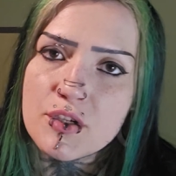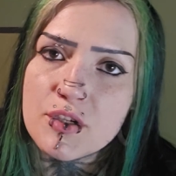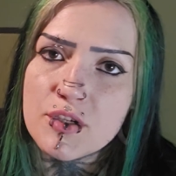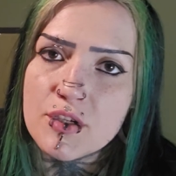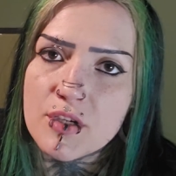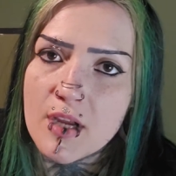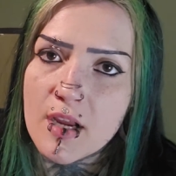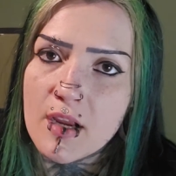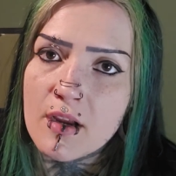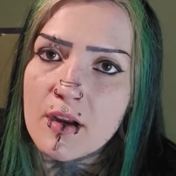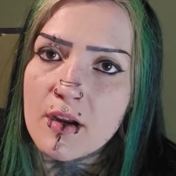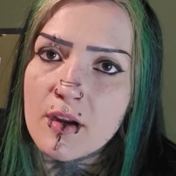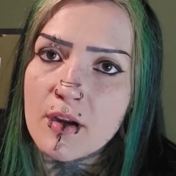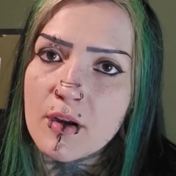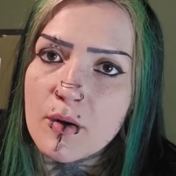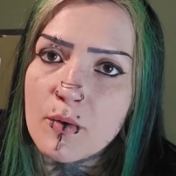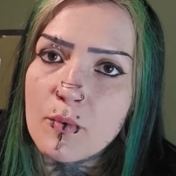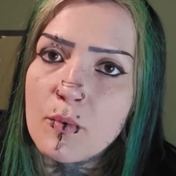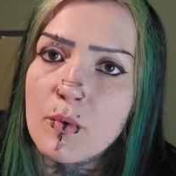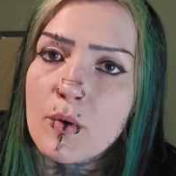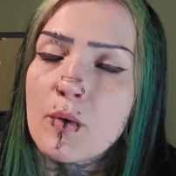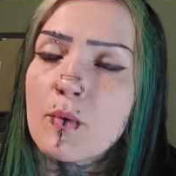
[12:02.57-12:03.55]

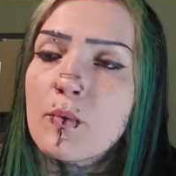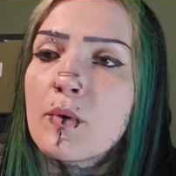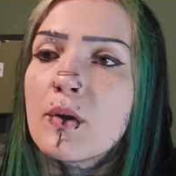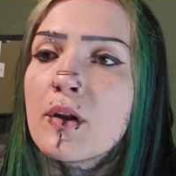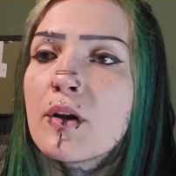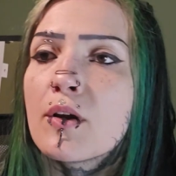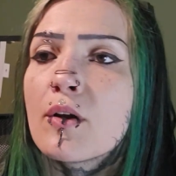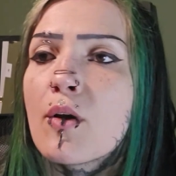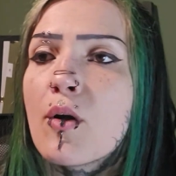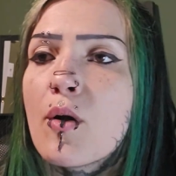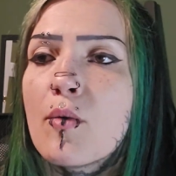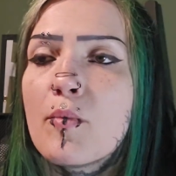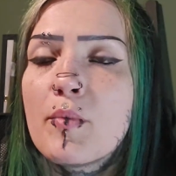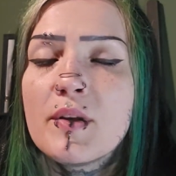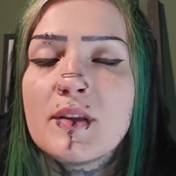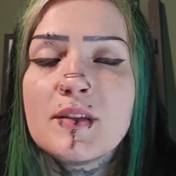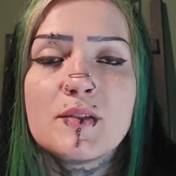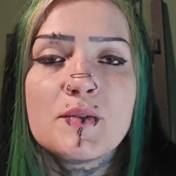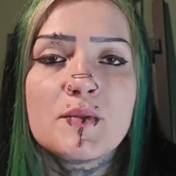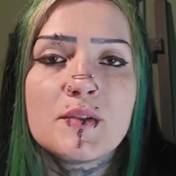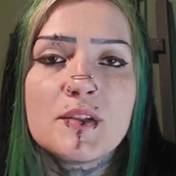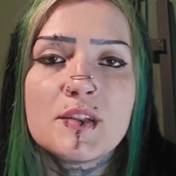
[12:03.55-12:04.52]
share what we're
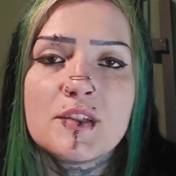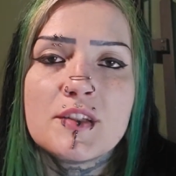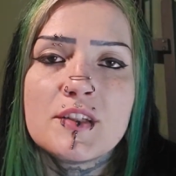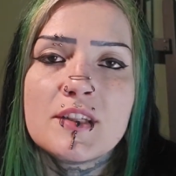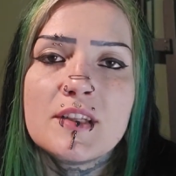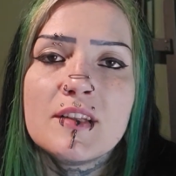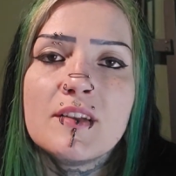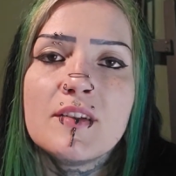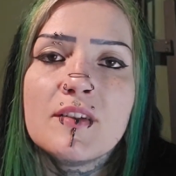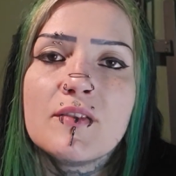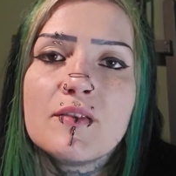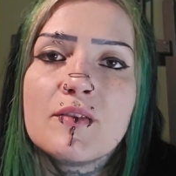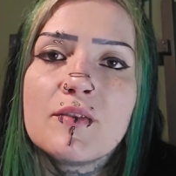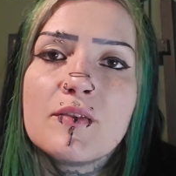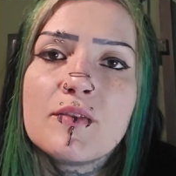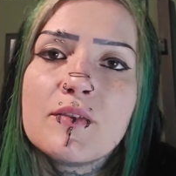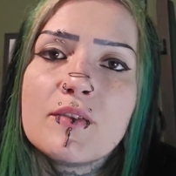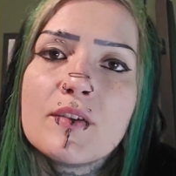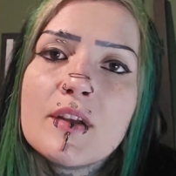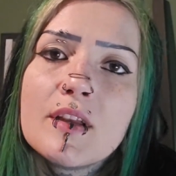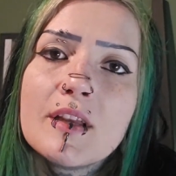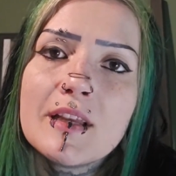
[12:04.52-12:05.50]
hoping to achieve.
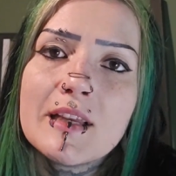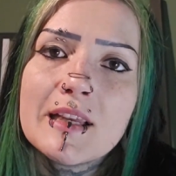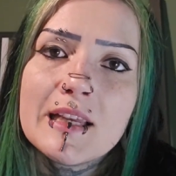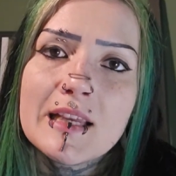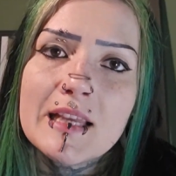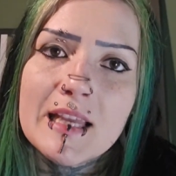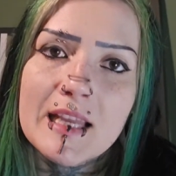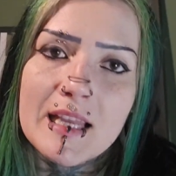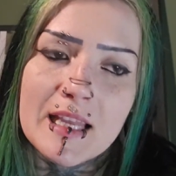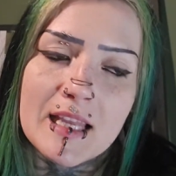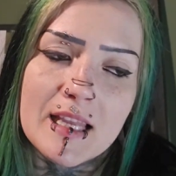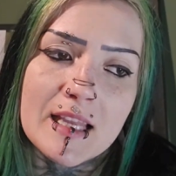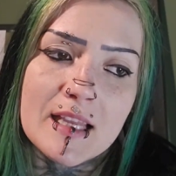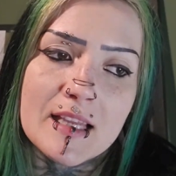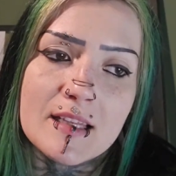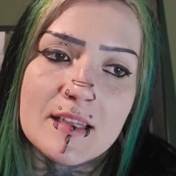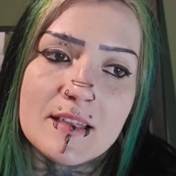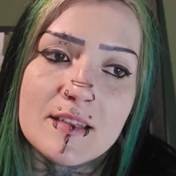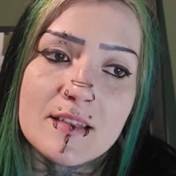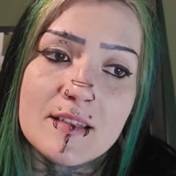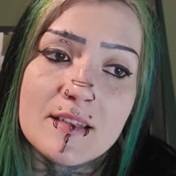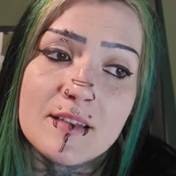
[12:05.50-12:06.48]

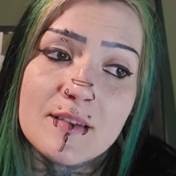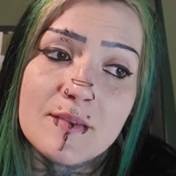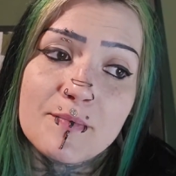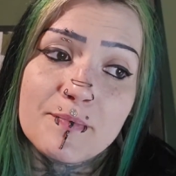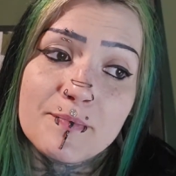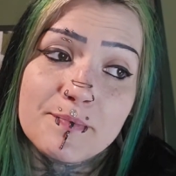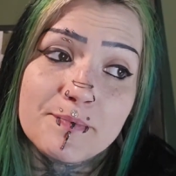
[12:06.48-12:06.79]
And